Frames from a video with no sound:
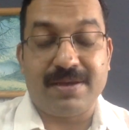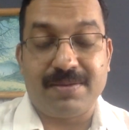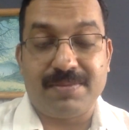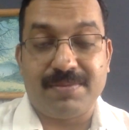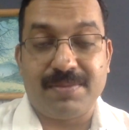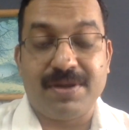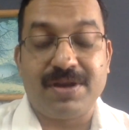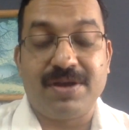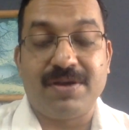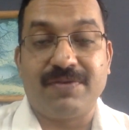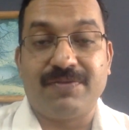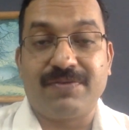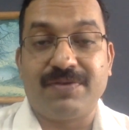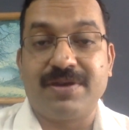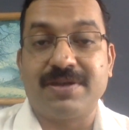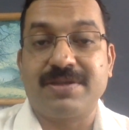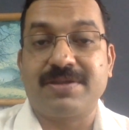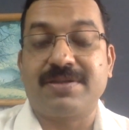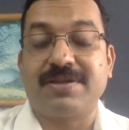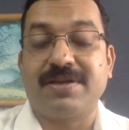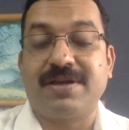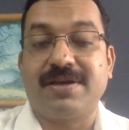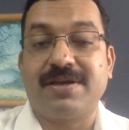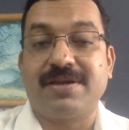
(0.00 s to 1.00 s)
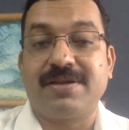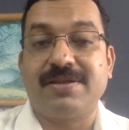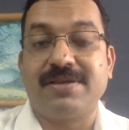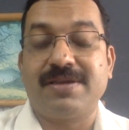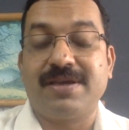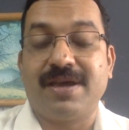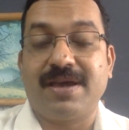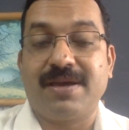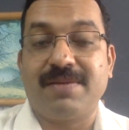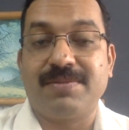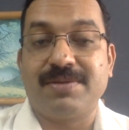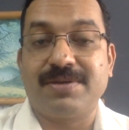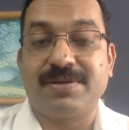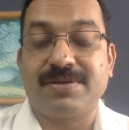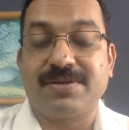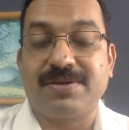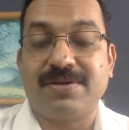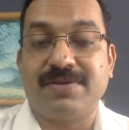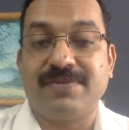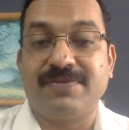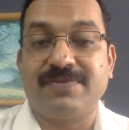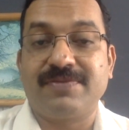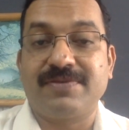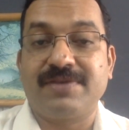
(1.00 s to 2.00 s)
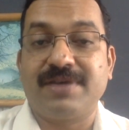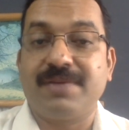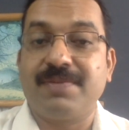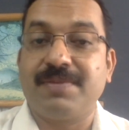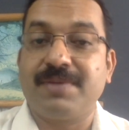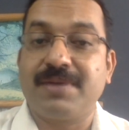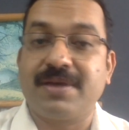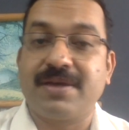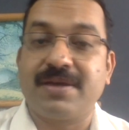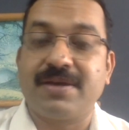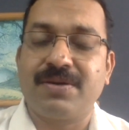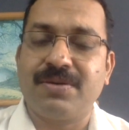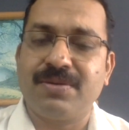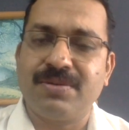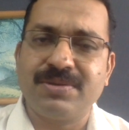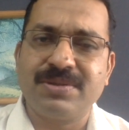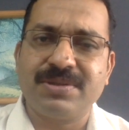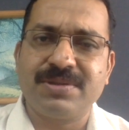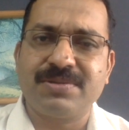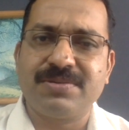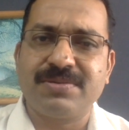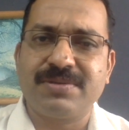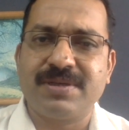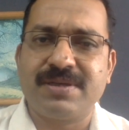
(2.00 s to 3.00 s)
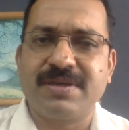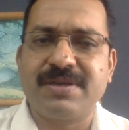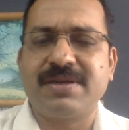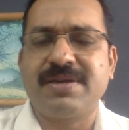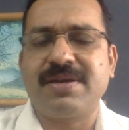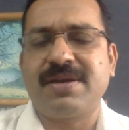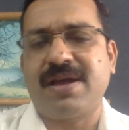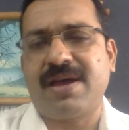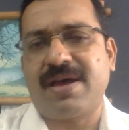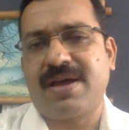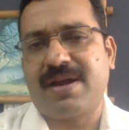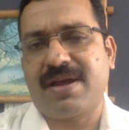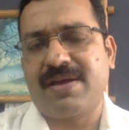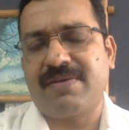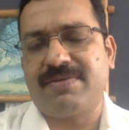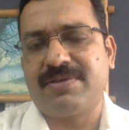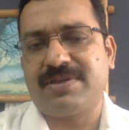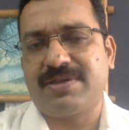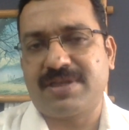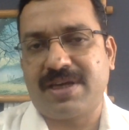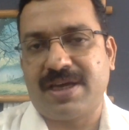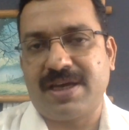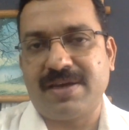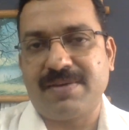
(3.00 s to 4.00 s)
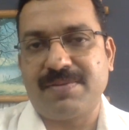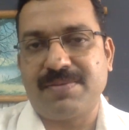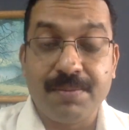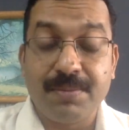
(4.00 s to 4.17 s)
Many of us are in the habit of coming in closer to the arrival time,